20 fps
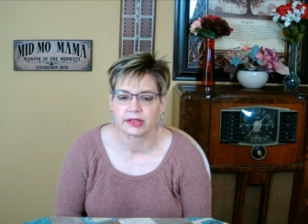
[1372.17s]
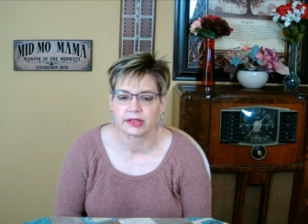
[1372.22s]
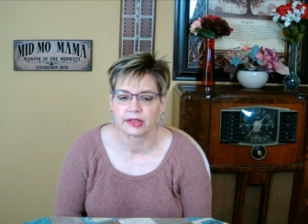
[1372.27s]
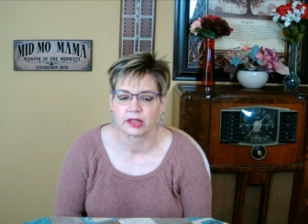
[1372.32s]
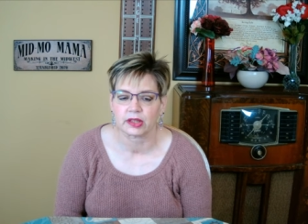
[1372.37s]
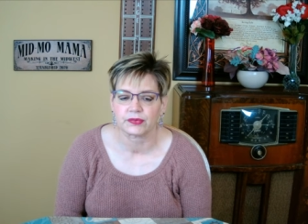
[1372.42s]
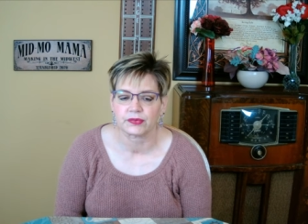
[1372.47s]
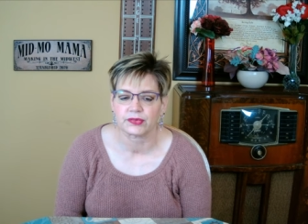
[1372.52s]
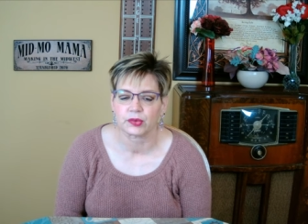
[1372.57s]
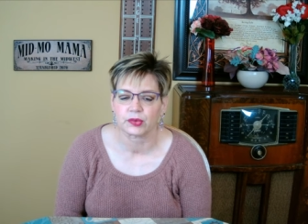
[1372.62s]
You
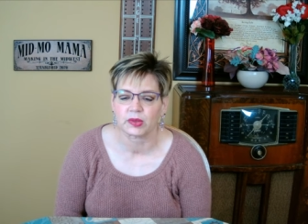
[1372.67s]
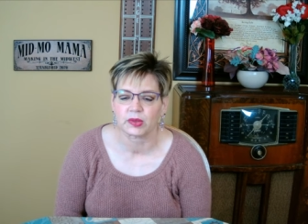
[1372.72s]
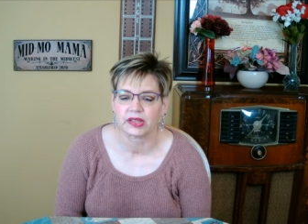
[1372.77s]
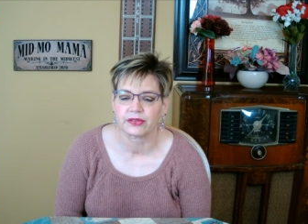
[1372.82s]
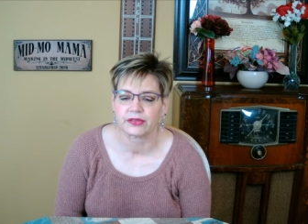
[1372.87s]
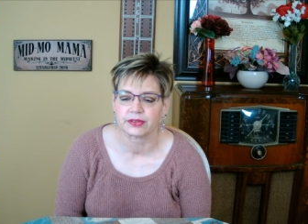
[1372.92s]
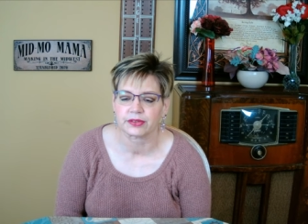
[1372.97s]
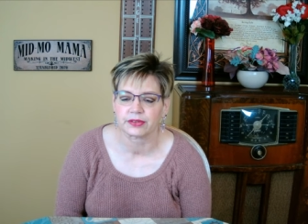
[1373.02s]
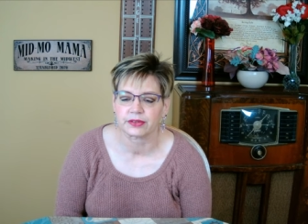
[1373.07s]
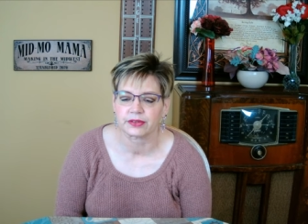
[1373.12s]
know, if the
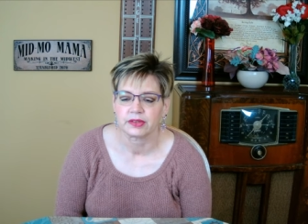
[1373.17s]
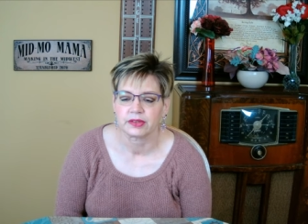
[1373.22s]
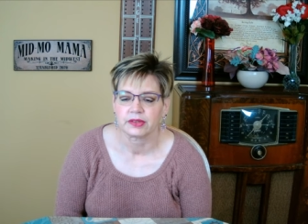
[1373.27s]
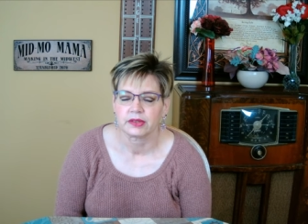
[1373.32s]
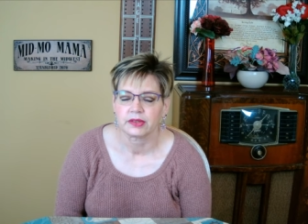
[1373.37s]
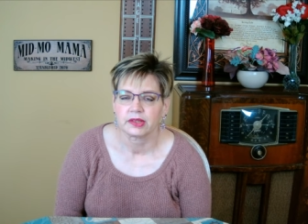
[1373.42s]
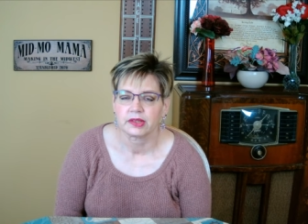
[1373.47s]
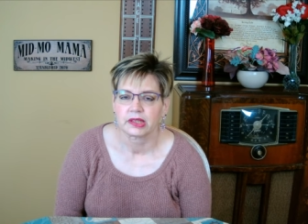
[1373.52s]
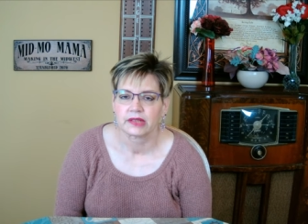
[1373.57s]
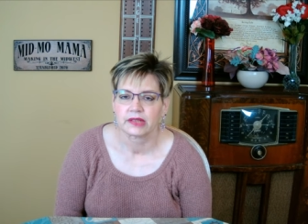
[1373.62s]
weather,
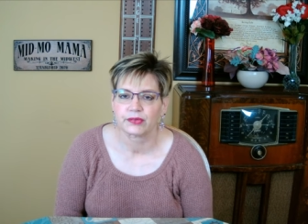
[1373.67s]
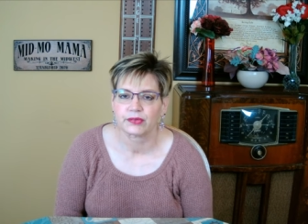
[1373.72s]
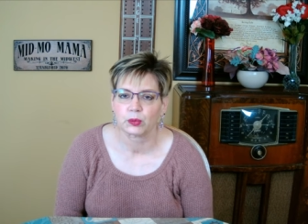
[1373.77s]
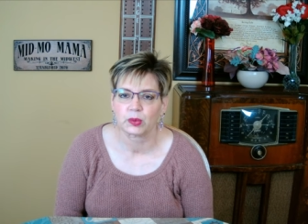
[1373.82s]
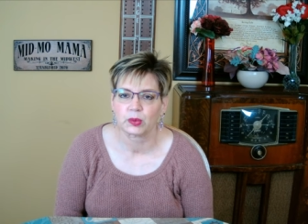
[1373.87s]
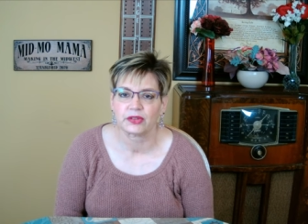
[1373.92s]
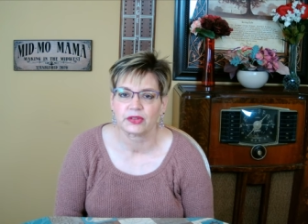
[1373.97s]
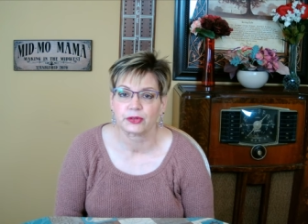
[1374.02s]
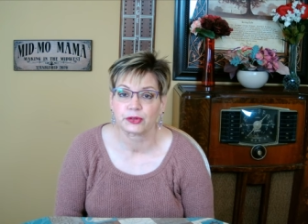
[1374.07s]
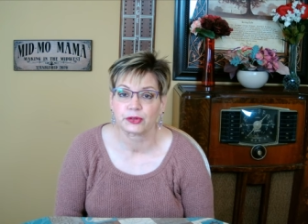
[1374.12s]
if the
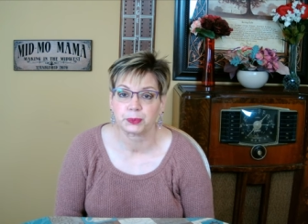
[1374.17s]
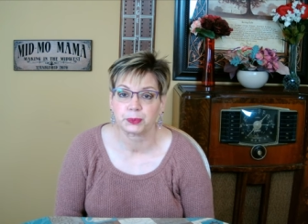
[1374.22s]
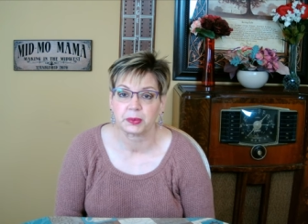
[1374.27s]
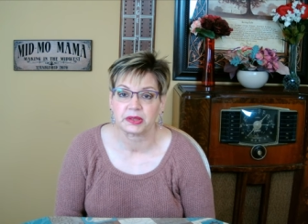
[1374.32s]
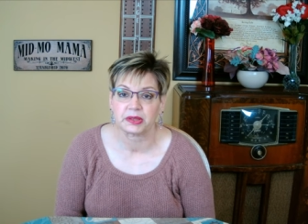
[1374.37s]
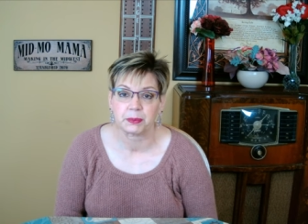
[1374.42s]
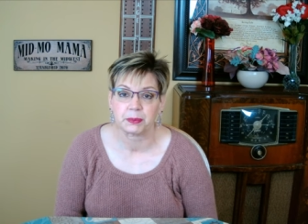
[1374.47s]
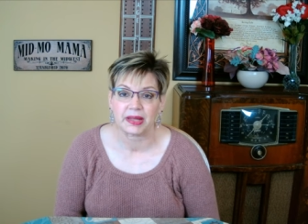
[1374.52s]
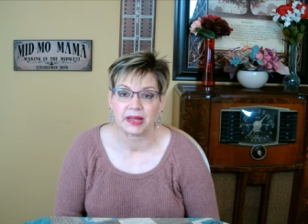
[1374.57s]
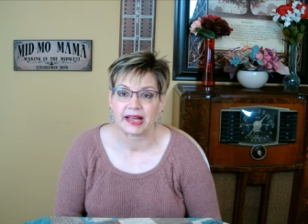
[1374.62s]
weather's
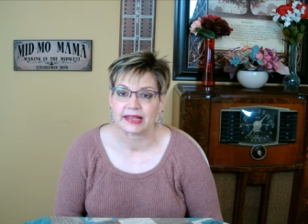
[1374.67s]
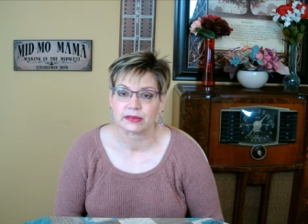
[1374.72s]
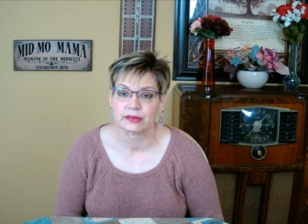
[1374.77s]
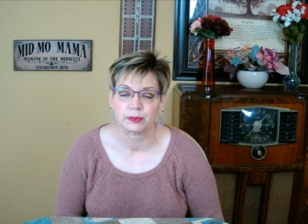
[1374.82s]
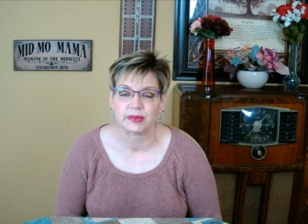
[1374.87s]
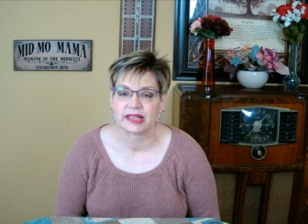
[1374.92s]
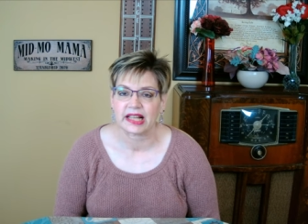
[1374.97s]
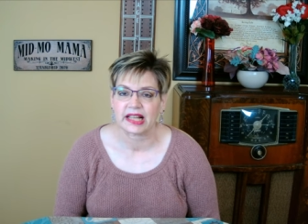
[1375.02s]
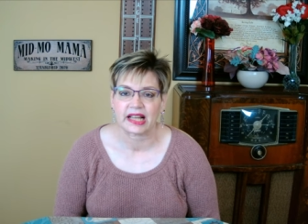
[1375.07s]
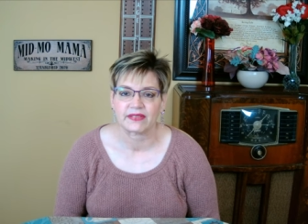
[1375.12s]
been bad,
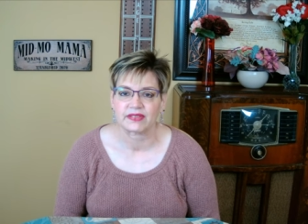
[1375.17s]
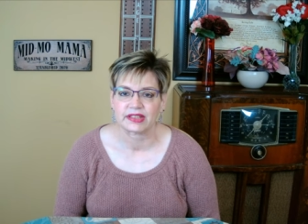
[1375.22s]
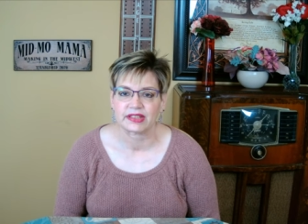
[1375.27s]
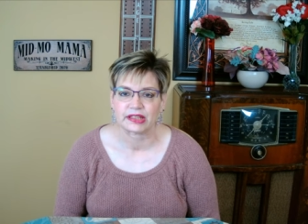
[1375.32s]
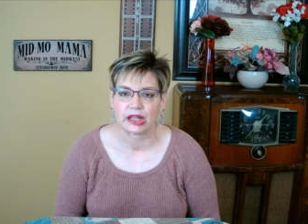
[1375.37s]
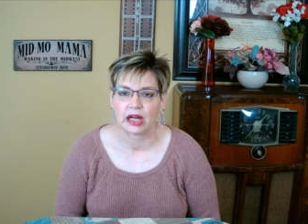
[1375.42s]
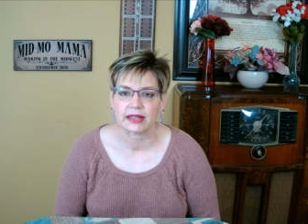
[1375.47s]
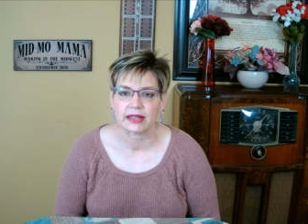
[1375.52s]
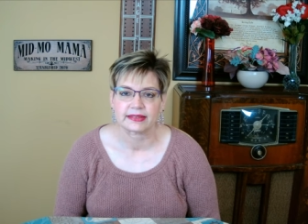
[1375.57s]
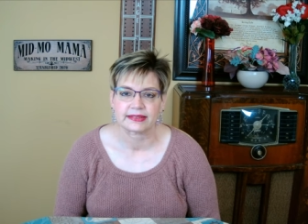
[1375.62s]
we haven't
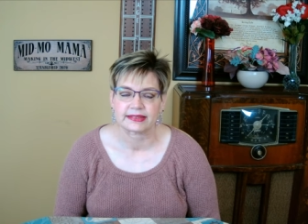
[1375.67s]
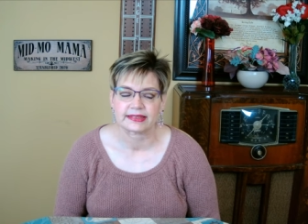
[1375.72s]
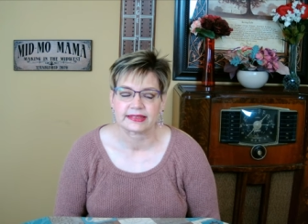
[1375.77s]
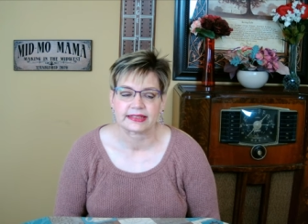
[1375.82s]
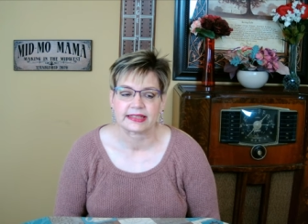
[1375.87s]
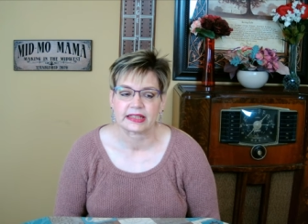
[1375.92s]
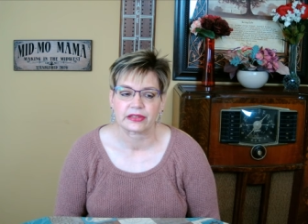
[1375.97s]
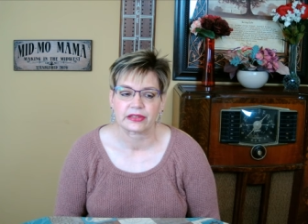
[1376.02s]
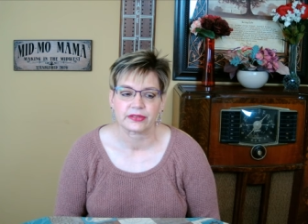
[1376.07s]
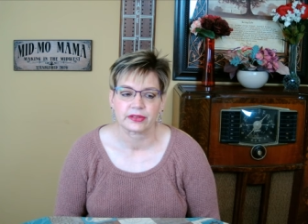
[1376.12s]
gotten
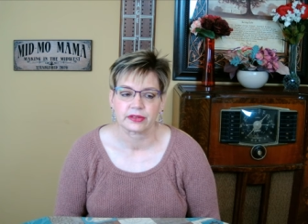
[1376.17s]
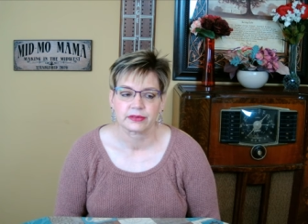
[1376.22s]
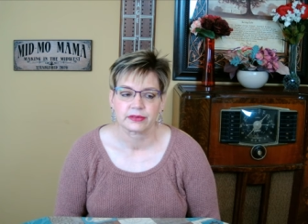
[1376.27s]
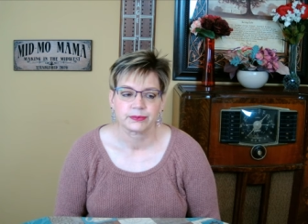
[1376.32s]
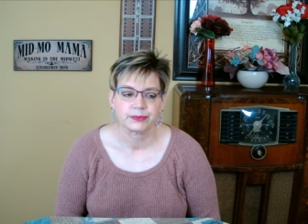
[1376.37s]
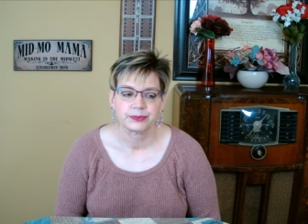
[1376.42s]
together,